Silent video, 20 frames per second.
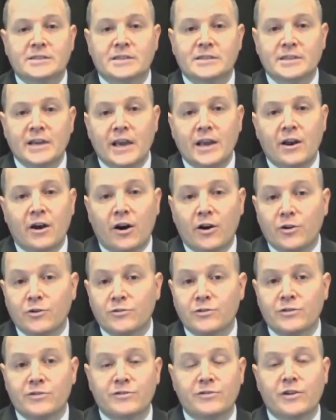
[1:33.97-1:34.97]
to data are
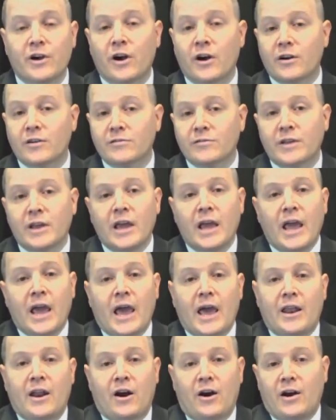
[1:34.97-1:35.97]
usually starved
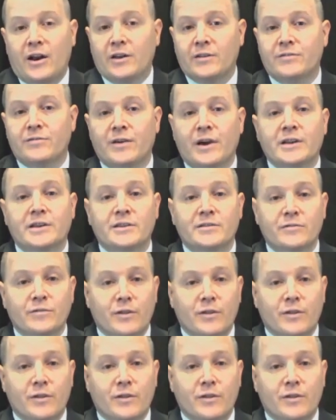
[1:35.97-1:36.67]
and are ineffective.